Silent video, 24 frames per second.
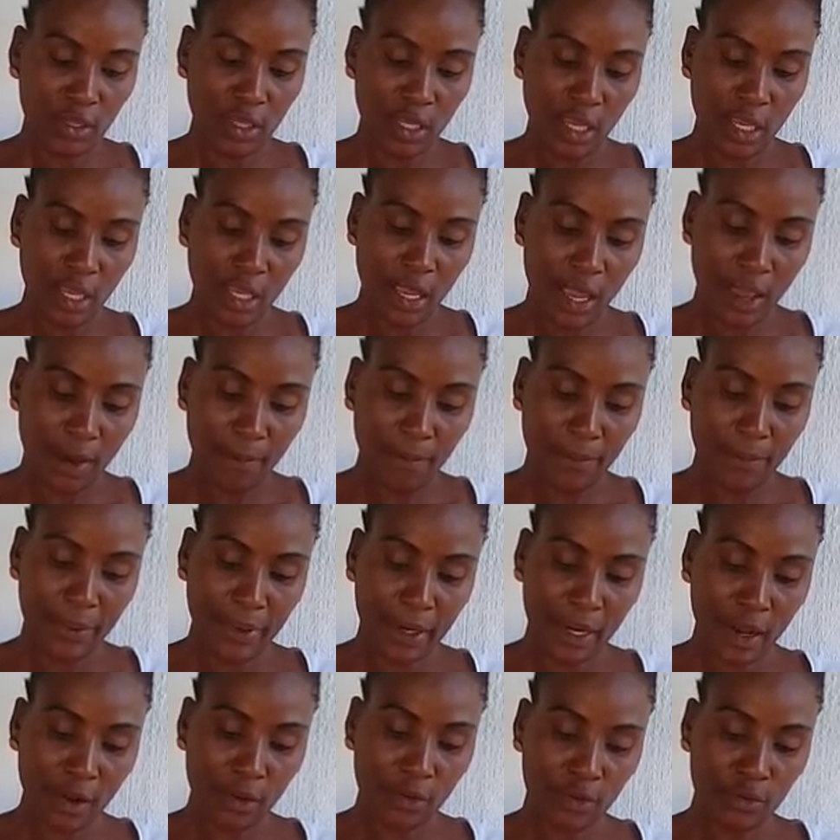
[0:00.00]
they are
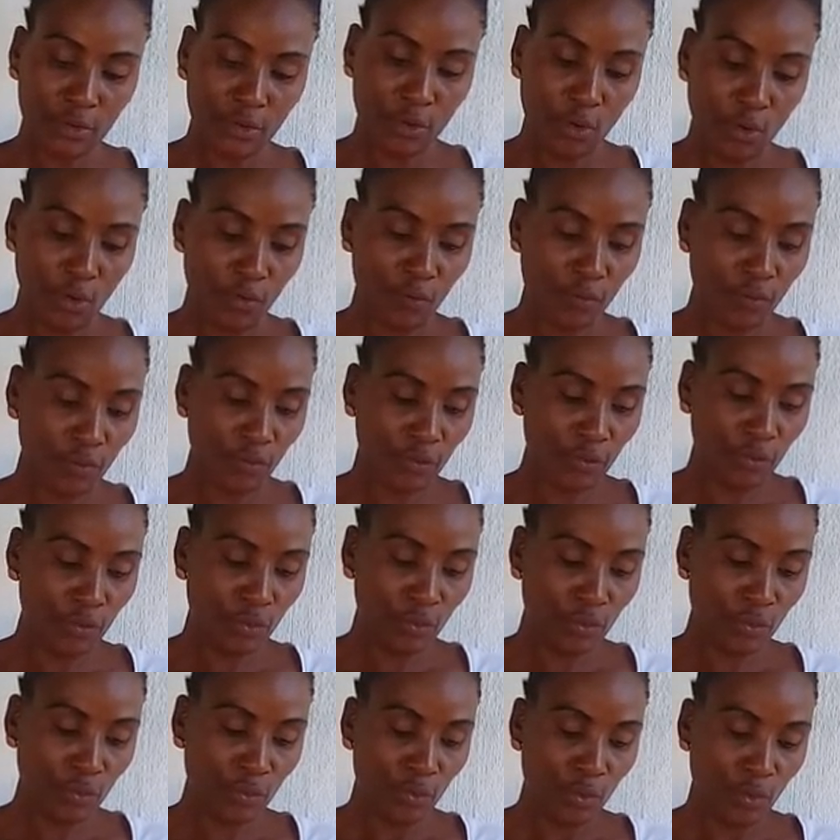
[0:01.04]
proud of
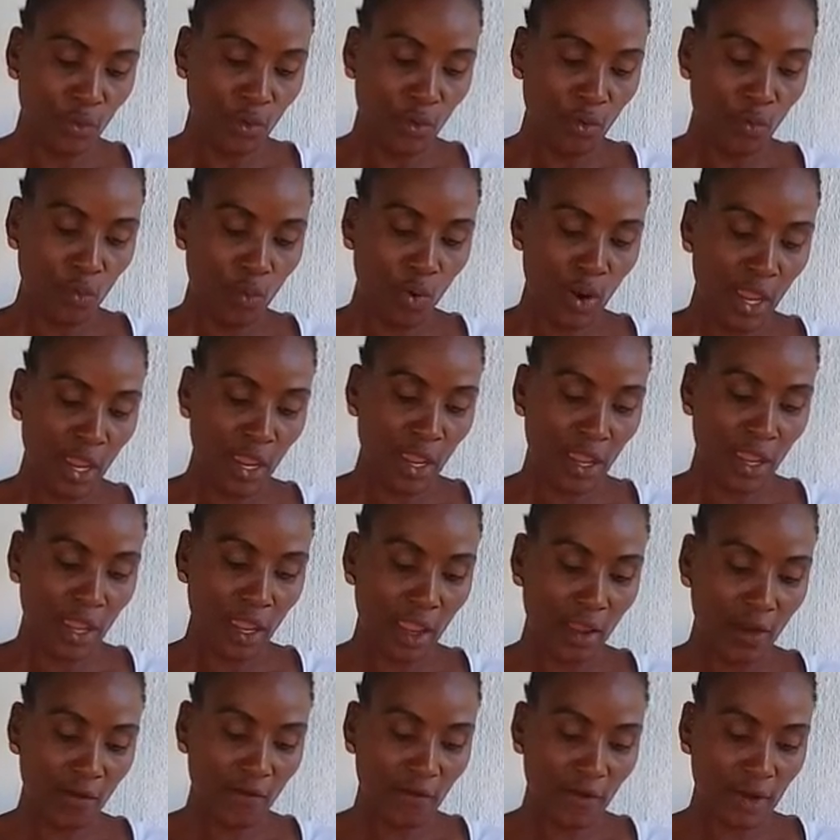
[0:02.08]
you
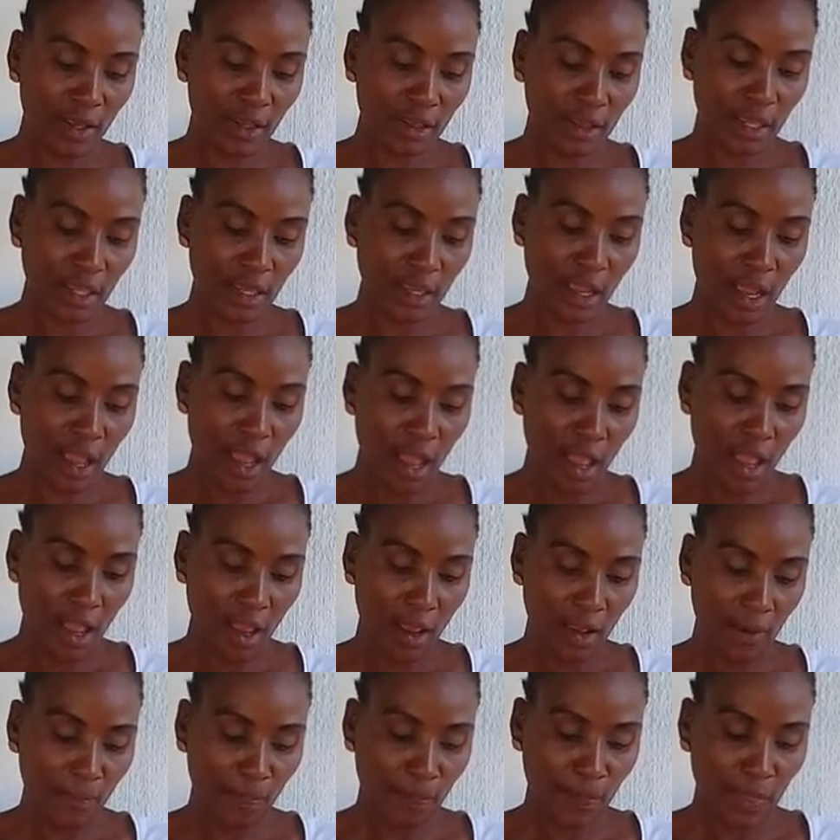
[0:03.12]
wherever they
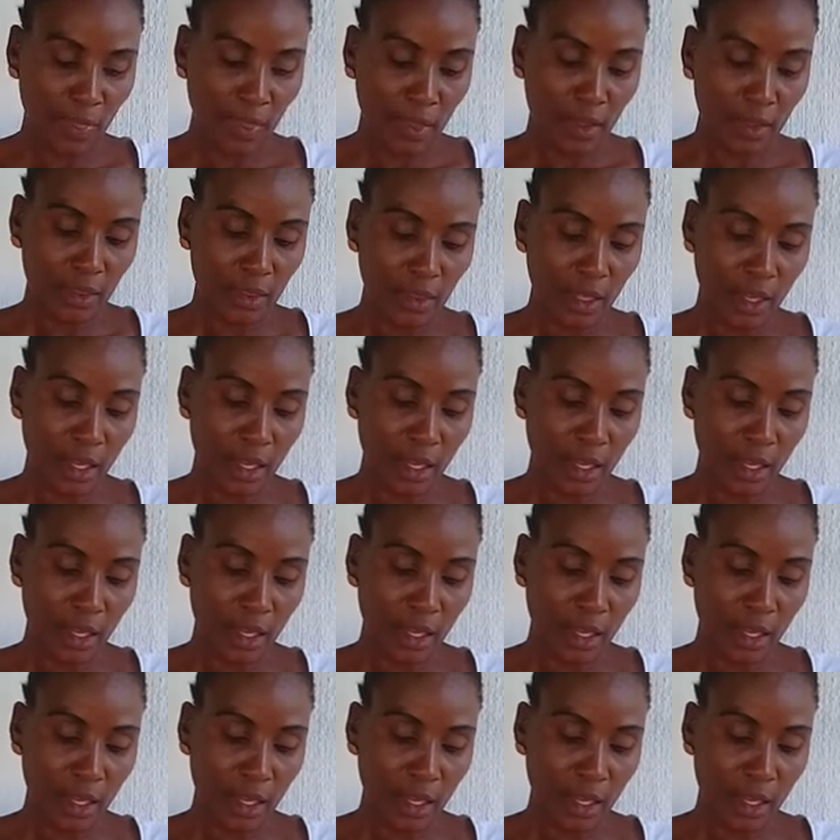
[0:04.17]
are.